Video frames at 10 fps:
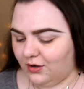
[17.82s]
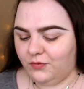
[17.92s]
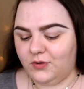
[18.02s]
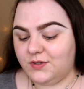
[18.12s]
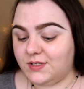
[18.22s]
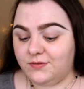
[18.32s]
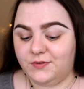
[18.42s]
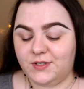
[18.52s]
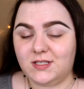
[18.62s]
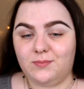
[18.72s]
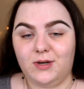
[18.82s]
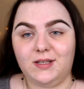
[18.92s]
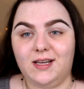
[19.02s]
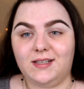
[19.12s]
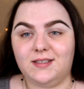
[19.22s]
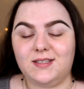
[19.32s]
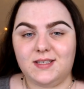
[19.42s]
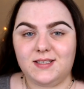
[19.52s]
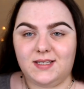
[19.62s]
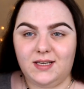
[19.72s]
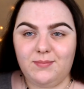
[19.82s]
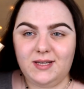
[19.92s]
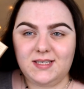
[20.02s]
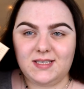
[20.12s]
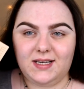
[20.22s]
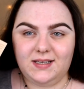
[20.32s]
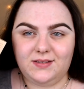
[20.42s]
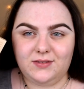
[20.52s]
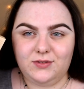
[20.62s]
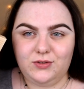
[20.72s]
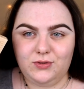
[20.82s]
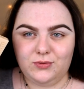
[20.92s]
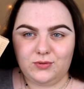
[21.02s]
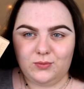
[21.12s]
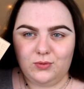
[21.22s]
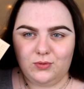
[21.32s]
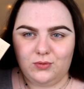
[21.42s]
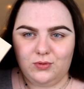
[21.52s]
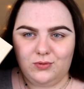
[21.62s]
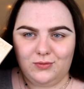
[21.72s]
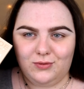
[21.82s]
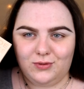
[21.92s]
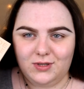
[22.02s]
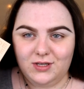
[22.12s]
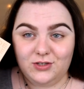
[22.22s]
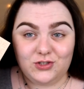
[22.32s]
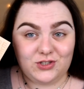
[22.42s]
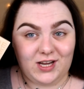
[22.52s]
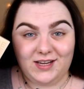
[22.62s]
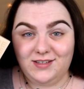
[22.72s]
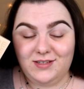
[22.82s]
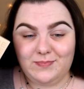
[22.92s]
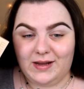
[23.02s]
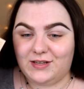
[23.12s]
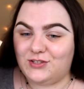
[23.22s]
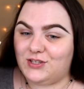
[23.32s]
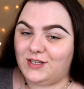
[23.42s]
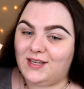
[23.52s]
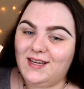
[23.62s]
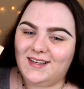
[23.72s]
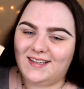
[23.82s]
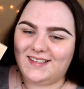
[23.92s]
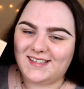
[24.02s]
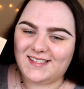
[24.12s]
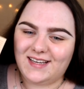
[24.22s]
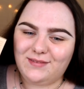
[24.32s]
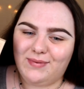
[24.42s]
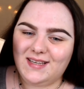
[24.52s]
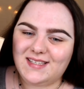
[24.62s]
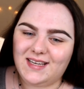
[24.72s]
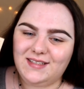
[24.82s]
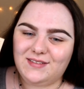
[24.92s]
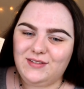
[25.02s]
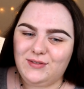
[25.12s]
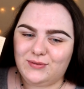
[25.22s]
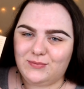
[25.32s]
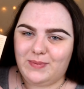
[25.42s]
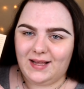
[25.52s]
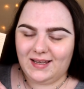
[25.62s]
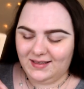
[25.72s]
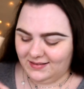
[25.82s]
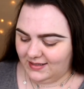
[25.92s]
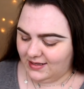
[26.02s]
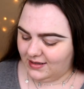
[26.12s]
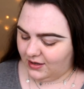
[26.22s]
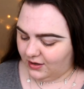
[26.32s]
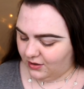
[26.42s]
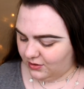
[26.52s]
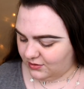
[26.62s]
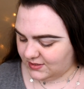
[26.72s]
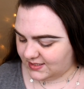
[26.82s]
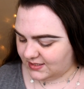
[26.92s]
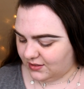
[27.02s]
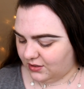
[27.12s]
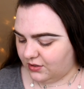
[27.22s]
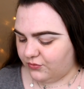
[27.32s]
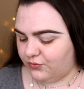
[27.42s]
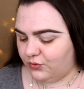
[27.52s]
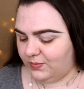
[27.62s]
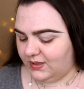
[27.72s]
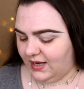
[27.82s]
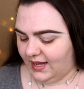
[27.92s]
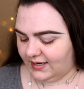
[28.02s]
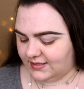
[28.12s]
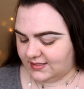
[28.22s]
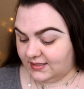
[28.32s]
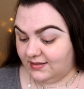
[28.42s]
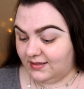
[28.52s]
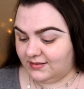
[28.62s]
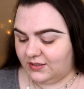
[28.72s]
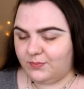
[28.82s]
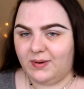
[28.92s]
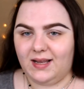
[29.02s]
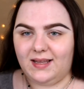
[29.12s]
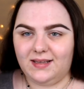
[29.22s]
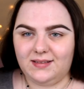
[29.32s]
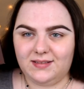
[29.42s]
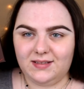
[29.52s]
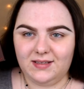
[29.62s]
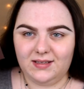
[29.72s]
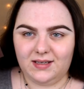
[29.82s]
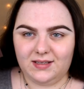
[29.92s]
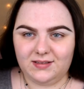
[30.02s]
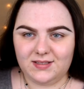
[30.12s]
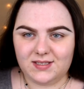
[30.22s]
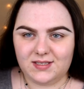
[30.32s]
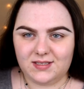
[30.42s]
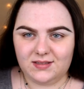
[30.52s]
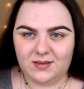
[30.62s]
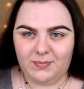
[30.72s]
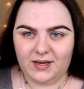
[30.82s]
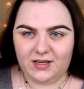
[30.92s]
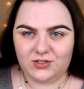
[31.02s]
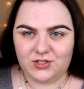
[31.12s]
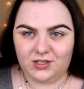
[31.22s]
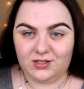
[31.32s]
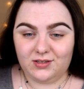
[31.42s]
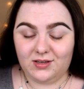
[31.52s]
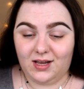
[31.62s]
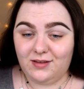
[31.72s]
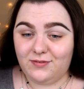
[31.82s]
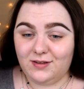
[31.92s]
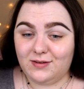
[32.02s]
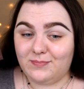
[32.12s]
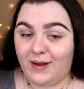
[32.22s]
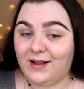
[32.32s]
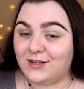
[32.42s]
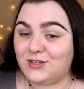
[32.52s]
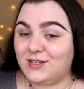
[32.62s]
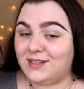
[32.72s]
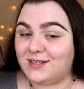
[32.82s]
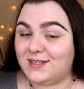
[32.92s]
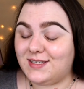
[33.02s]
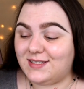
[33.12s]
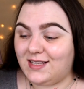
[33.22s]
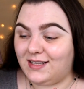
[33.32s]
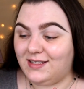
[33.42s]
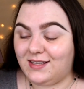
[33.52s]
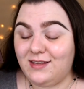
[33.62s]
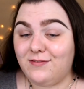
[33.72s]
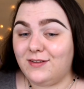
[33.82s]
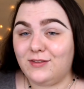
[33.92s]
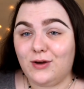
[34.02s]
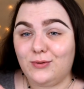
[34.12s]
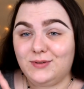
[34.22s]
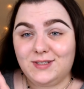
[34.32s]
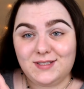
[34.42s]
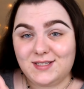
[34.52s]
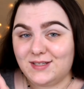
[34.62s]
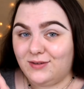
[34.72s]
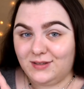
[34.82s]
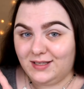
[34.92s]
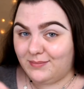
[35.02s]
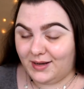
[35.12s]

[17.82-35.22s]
Of course, first product is Side by Side Nude. Ooh, shiny packaging. Side by Side Nude Palette. Also Ruby Lights Glitter Palette. And this is the packaging. I think packaging is stunning, even though this is only a